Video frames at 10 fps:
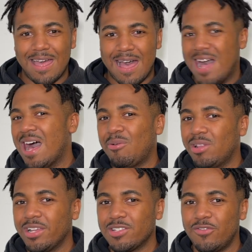But
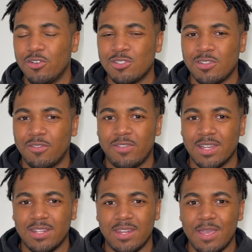I would like to focus
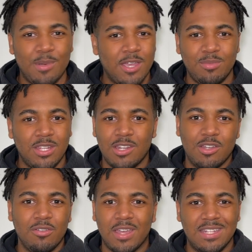on the fact that
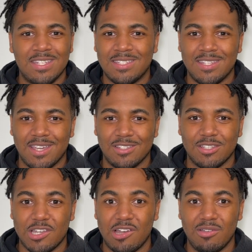Abraham didn't know that 10
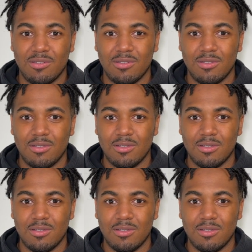seconds ago.